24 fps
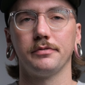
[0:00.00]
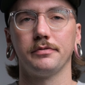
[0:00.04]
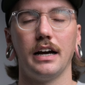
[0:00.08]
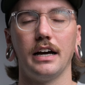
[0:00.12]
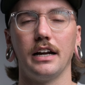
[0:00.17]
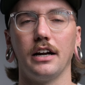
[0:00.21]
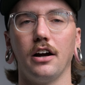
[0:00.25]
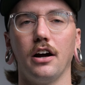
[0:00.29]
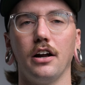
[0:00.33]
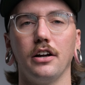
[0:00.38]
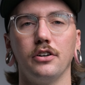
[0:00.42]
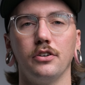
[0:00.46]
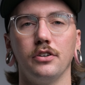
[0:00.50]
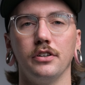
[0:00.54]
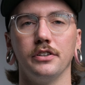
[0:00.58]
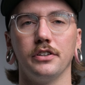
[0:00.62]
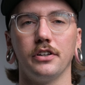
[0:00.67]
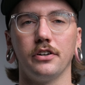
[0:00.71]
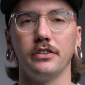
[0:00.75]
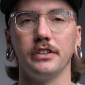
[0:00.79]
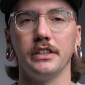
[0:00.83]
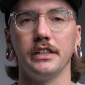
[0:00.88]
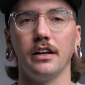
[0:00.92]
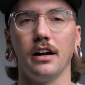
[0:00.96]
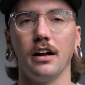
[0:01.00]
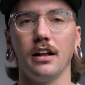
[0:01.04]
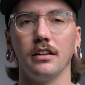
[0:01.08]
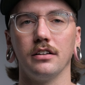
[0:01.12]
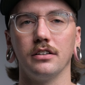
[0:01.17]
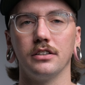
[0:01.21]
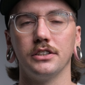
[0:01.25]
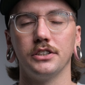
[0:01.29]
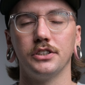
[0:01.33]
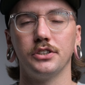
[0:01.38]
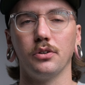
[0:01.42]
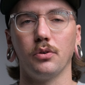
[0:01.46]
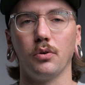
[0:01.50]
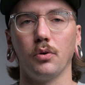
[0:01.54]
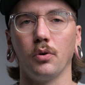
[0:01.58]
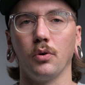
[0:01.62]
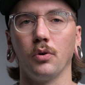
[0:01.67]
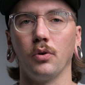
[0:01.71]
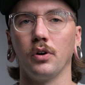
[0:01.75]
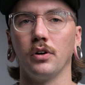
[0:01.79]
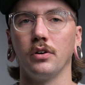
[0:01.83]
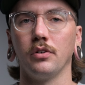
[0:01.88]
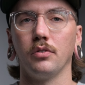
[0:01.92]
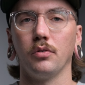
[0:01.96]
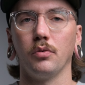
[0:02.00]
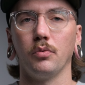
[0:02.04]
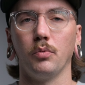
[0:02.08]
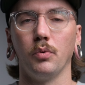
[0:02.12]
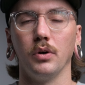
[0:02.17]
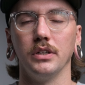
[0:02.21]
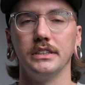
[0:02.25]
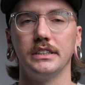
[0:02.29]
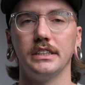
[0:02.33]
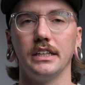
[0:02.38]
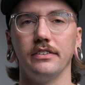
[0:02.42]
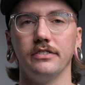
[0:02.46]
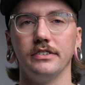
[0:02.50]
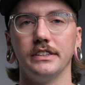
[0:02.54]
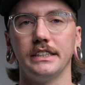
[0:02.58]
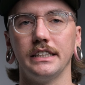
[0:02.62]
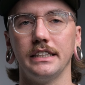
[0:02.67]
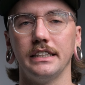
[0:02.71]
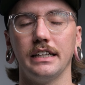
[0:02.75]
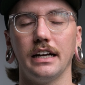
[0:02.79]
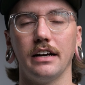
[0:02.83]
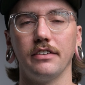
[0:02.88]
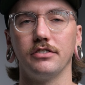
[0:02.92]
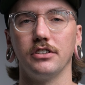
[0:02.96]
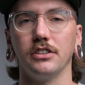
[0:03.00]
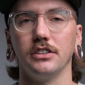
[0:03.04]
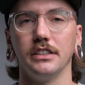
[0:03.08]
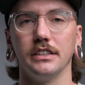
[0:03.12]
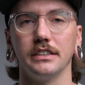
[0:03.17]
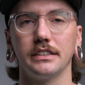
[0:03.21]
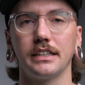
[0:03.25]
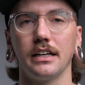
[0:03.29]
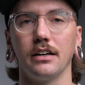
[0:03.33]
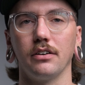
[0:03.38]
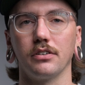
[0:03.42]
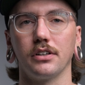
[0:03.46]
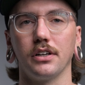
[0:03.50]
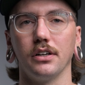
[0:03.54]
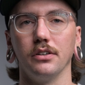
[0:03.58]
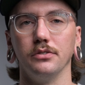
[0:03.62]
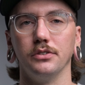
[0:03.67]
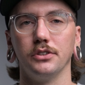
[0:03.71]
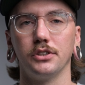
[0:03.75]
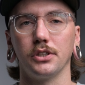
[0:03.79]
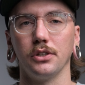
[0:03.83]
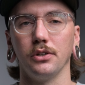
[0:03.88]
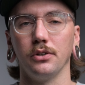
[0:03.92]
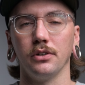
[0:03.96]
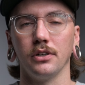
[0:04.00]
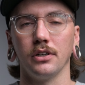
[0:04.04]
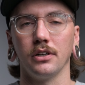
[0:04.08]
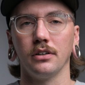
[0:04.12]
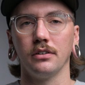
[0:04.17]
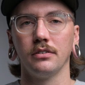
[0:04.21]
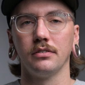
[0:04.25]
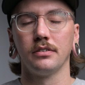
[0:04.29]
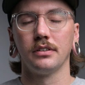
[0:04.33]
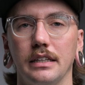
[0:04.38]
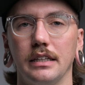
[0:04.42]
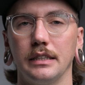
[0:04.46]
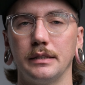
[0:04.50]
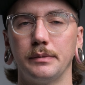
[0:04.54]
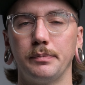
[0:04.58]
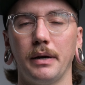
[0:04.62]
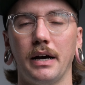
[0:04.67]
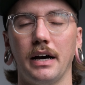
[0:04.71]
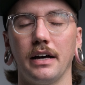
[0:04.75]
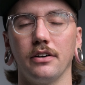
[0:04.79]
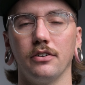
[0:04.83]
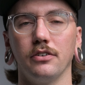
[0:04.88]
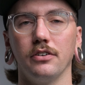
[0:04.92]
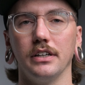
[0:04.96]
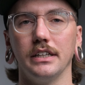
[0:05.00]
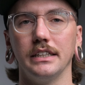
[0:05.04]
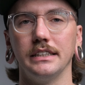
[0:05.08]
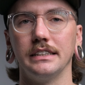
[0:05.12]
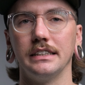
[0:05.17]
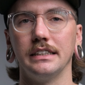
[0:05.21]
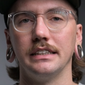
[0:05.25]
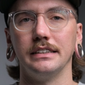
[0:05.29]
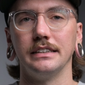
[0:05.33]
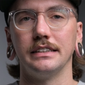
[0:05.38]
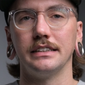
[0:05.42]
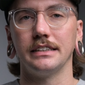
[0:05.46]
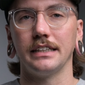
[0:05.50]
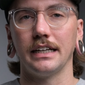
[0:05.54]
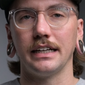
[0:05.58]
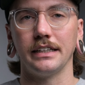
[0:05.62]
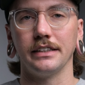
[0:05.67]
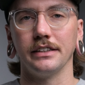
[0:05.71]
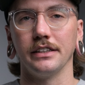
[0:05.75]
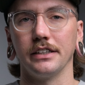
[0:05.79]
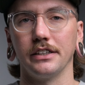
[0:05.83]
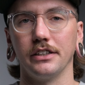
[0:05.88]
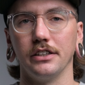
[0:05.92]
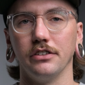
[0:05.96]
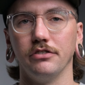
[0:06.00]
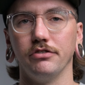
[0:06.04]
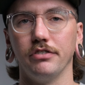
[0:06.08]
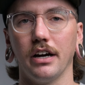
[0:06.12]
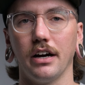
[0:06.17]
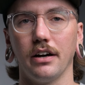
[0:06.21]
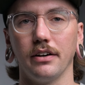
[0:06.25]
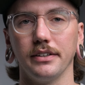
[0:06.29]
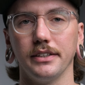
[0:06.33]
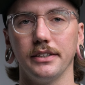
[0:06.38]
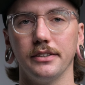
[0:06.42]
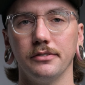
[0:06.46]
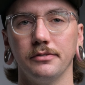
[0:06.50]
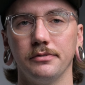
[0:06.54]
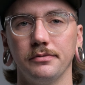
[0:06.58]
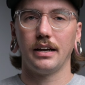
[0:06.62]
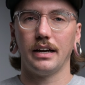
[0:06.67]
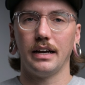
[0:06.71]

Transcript: At $130 or $117 after discount code Scooter, this paddle is an insanely good value.